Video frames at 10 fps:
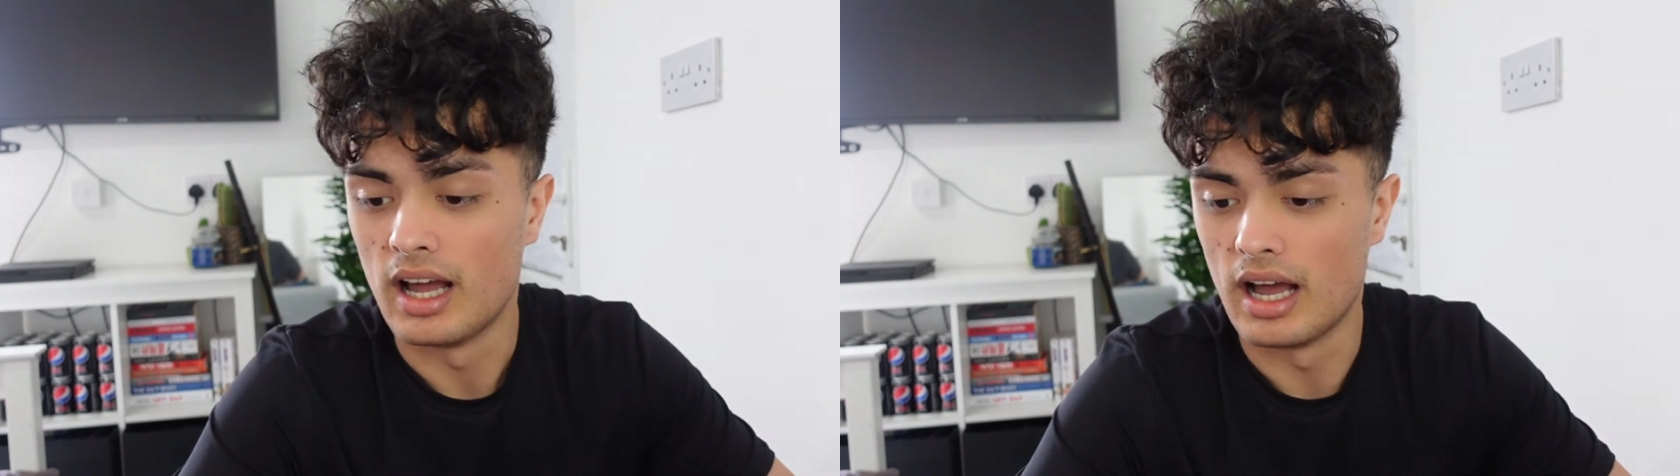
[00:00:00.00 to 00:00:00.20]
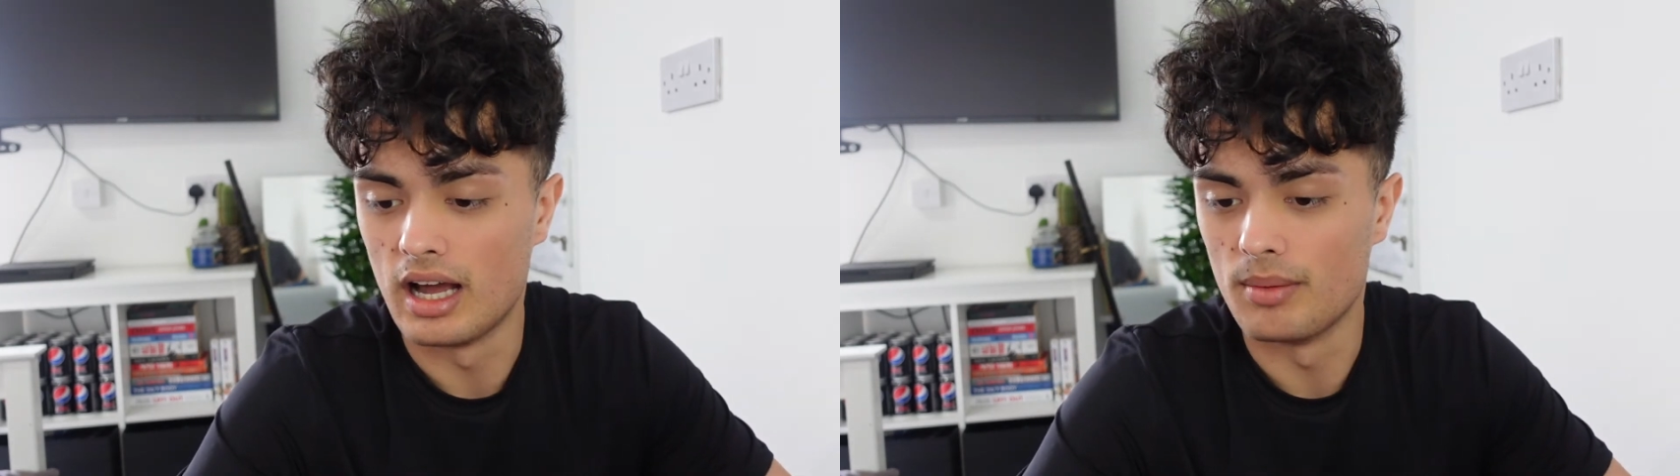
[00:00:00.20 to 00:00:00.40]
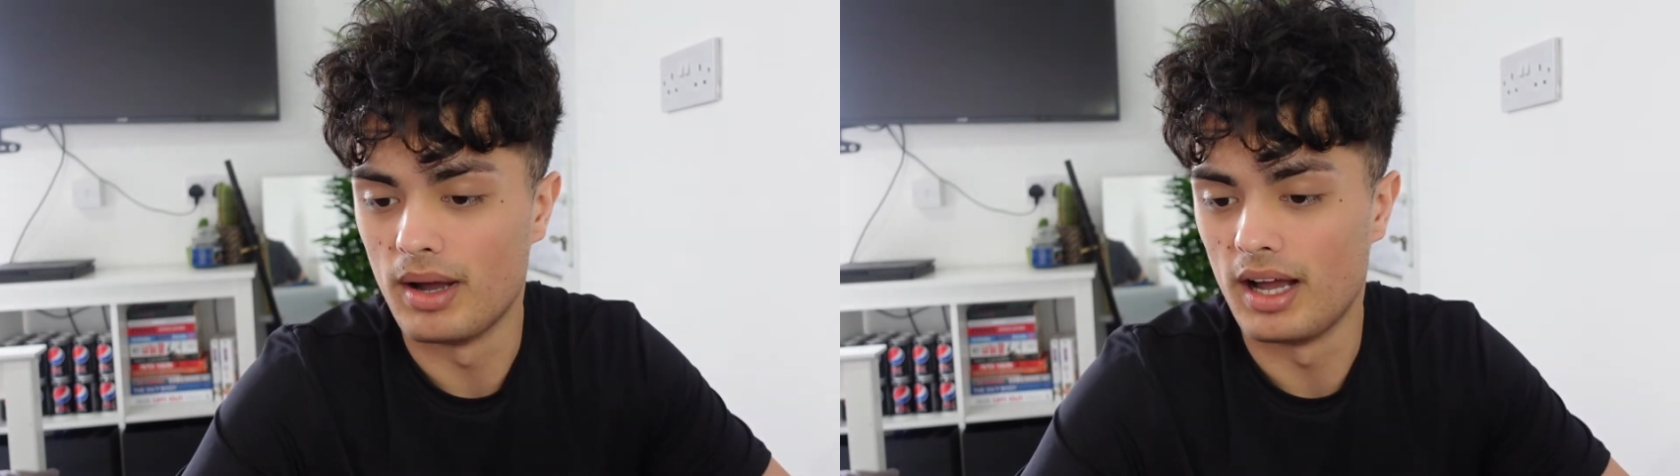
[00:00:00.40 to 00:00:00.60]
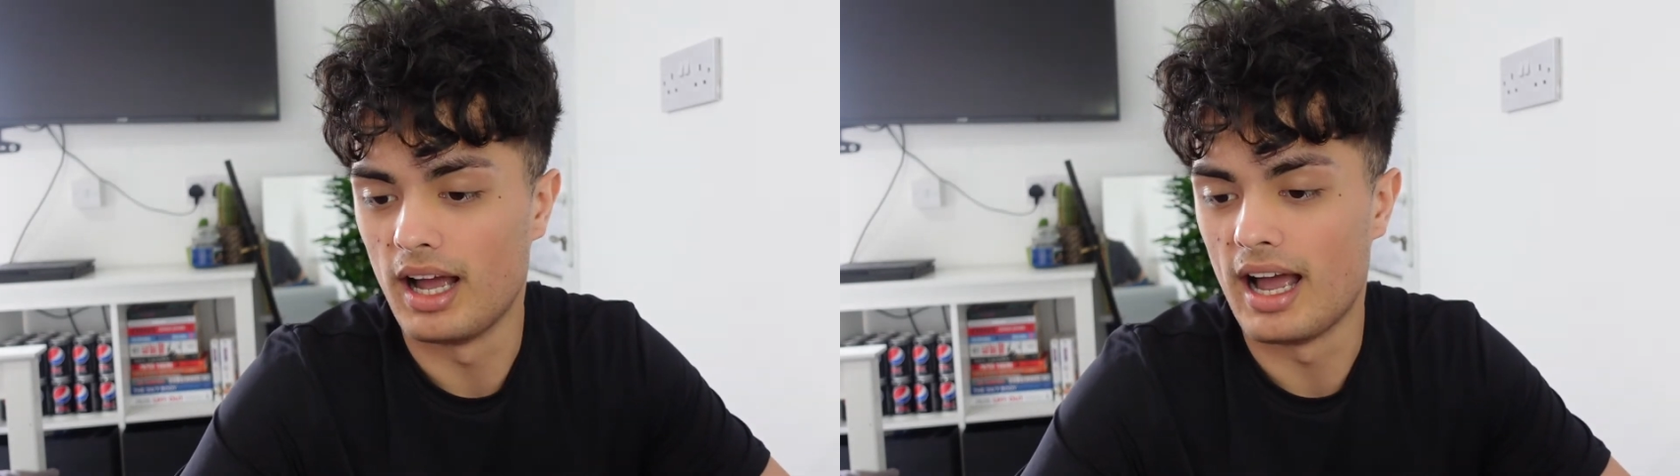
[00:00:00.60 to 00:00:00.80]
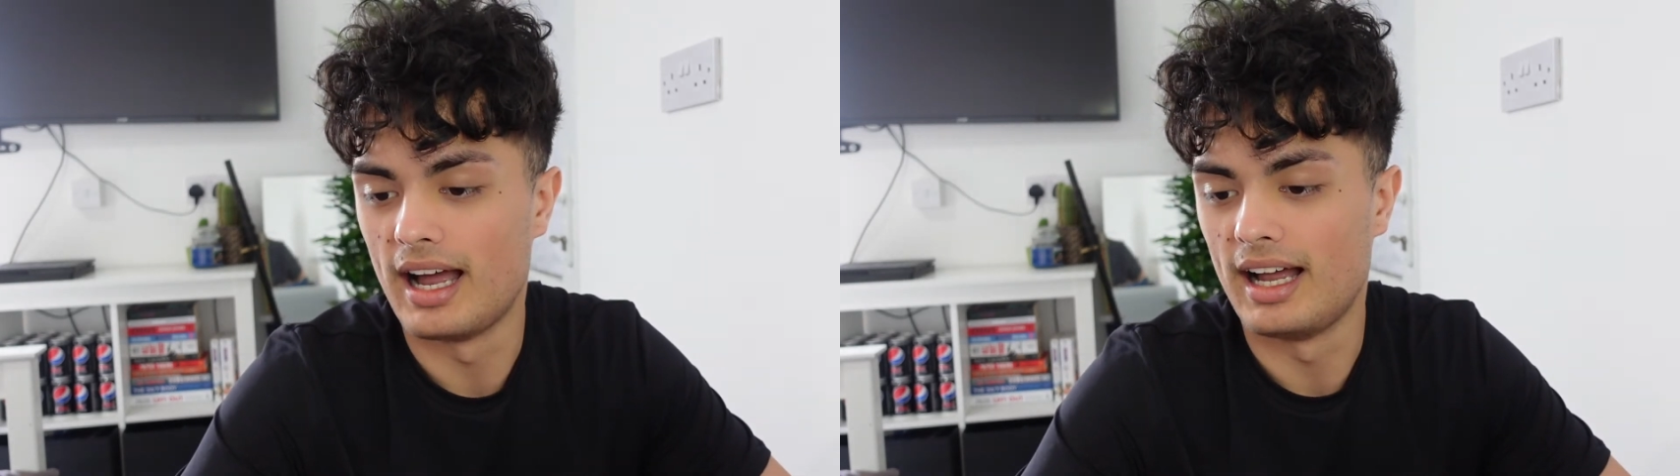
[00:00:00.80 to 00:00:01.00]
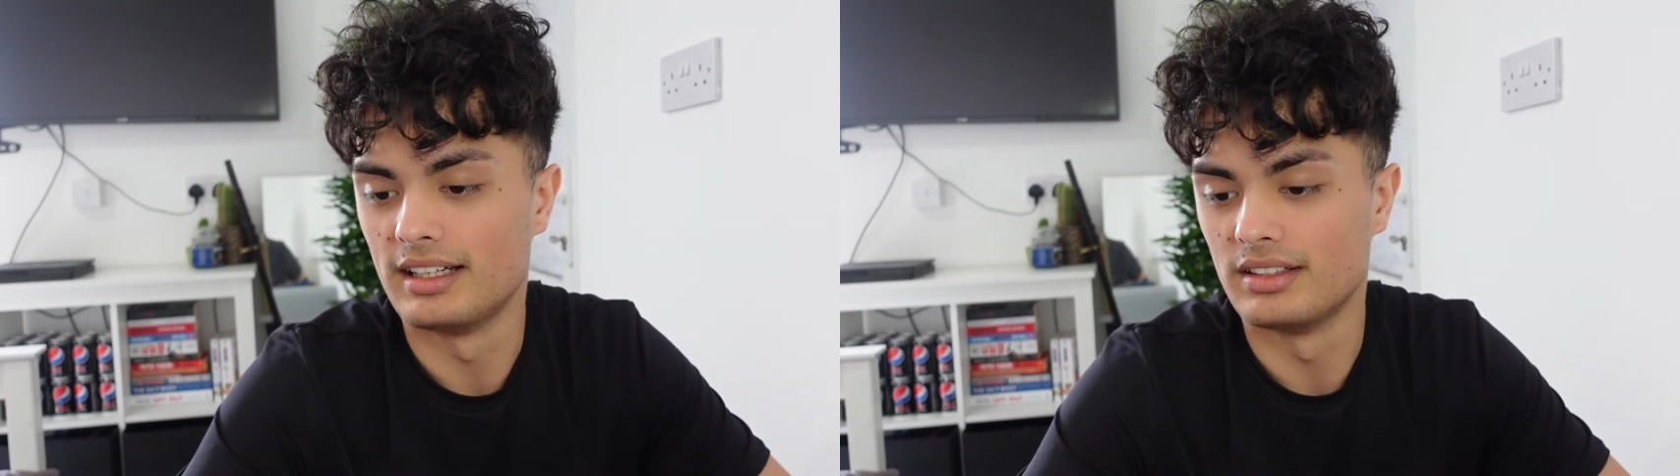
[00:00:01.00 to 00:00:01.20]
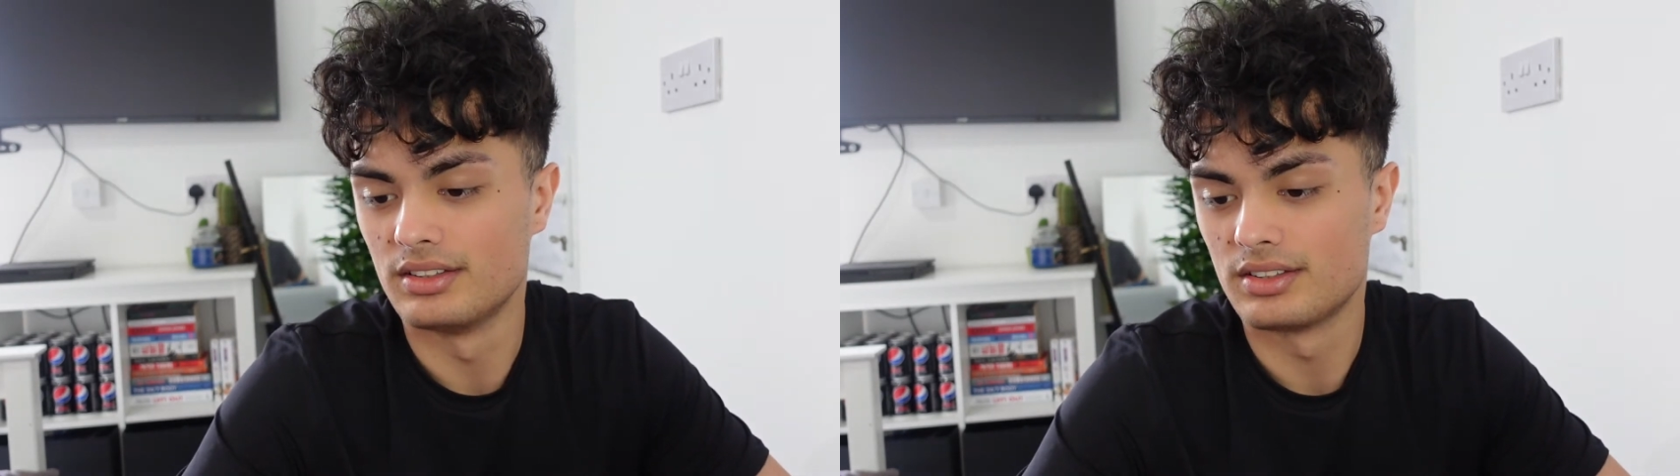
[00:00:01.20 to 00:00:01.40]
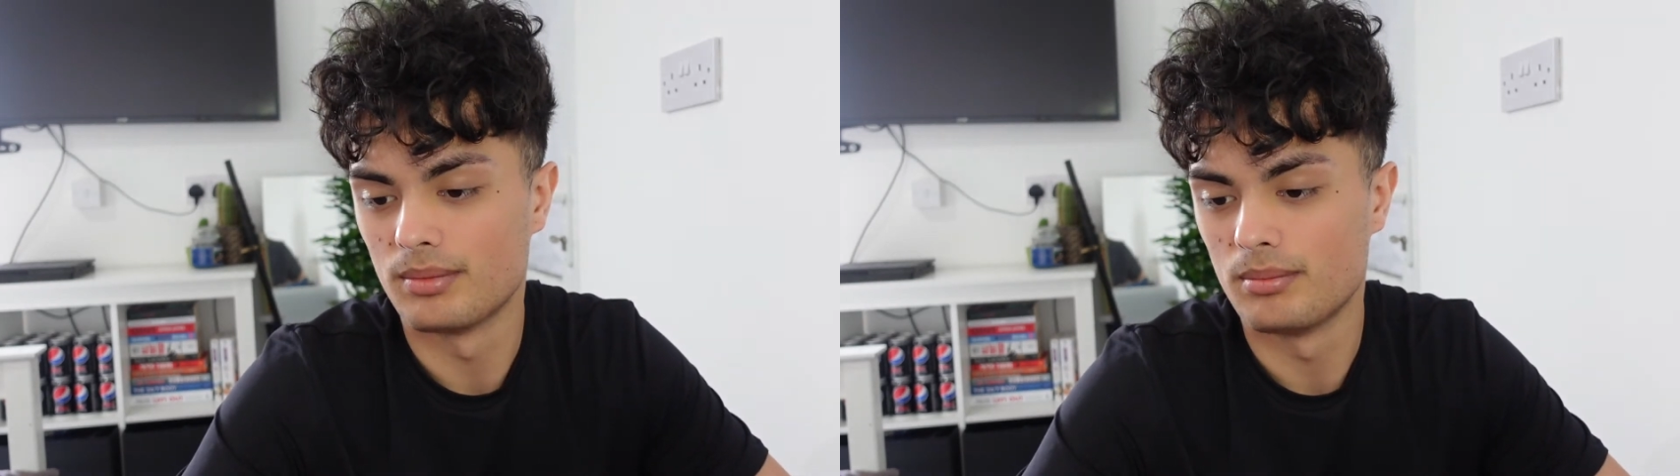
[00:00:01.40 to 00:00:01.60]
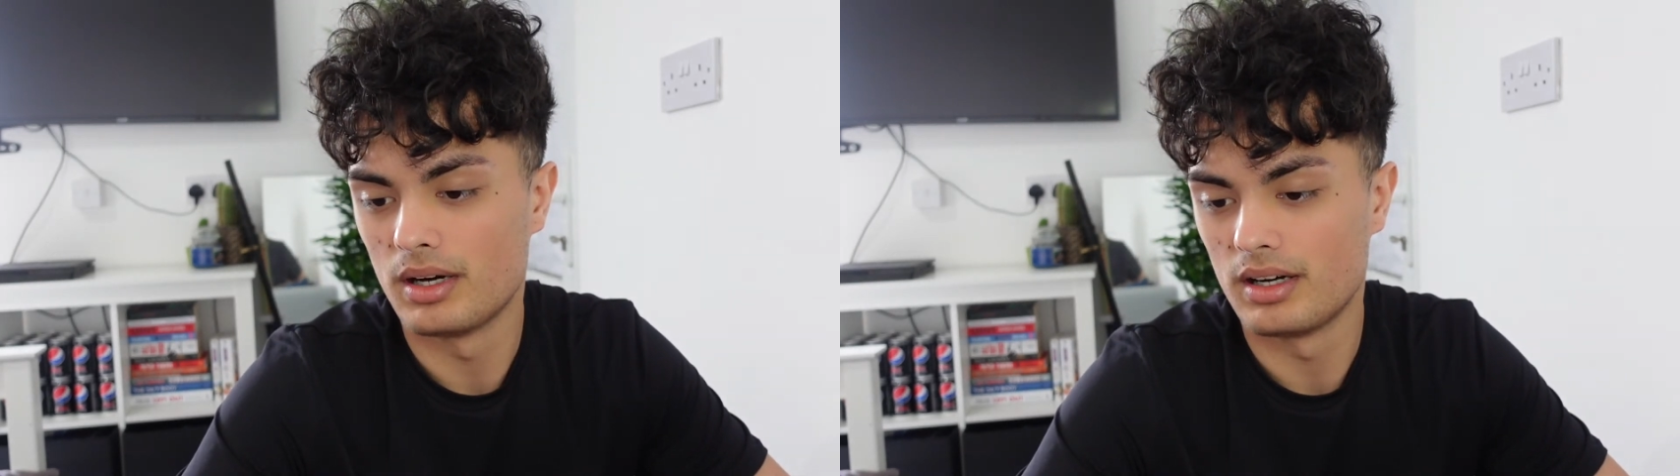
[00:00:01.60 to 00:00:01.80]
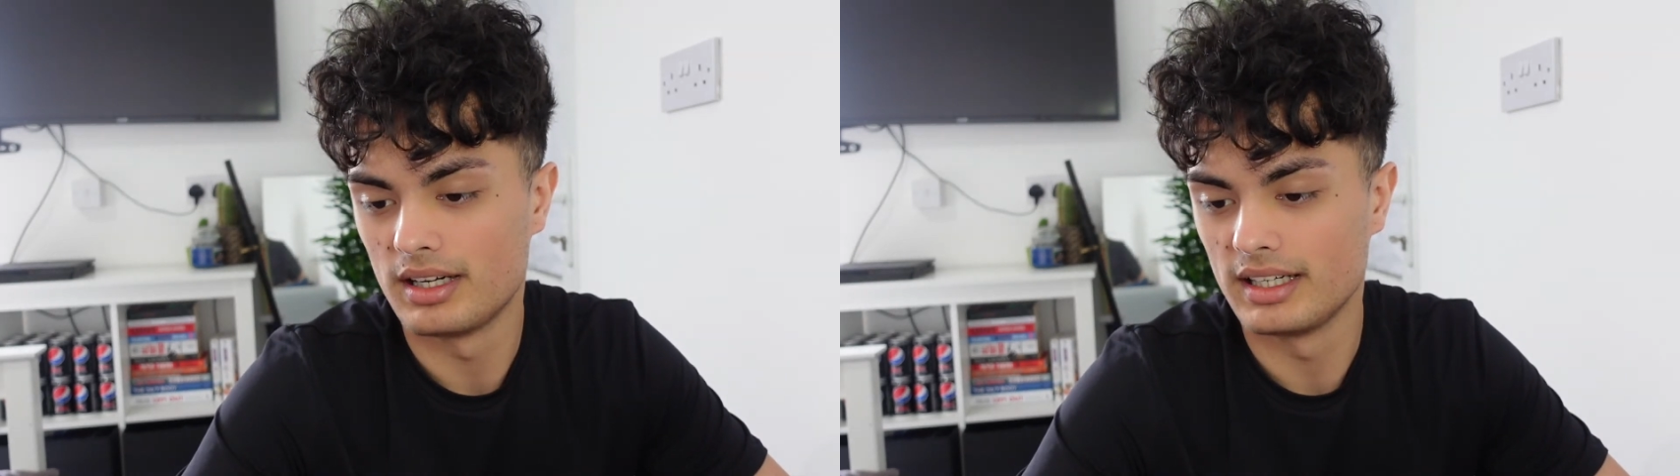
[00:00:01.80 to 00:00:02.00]
And
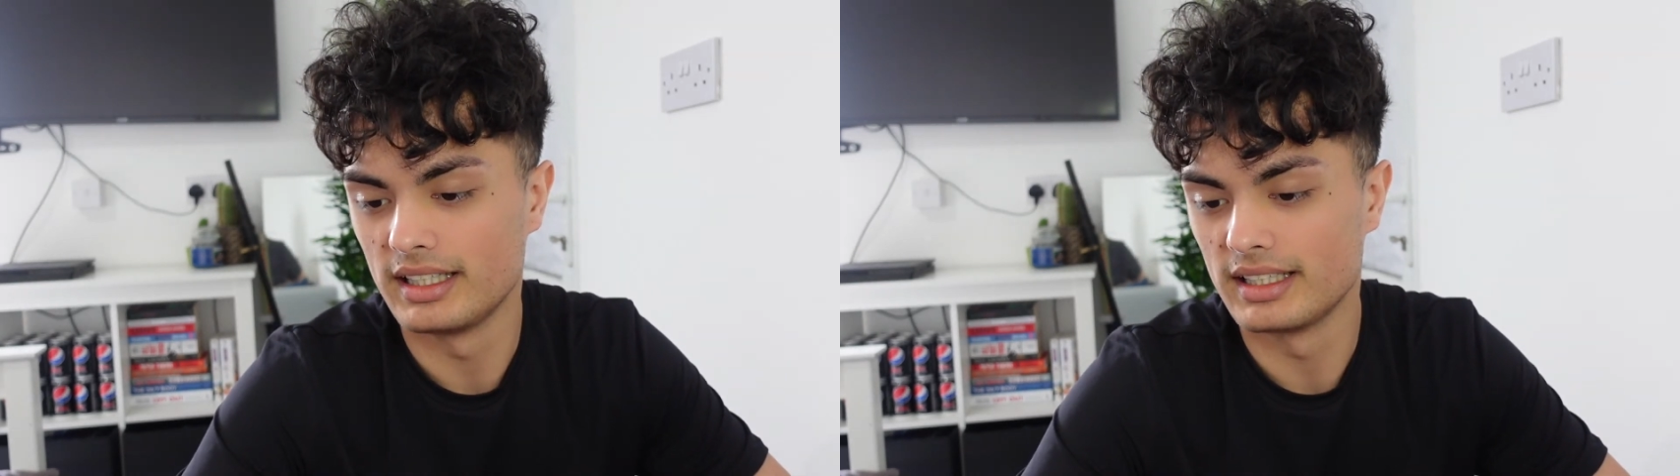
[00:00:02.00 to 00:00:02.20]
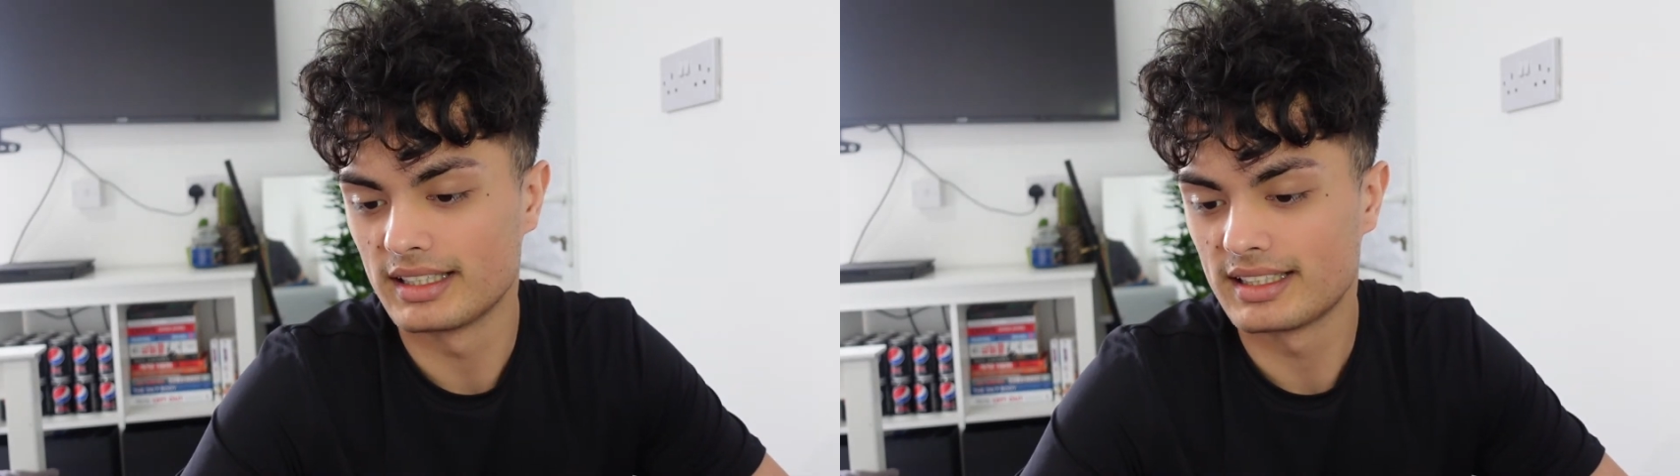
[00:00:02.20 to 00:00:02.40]
my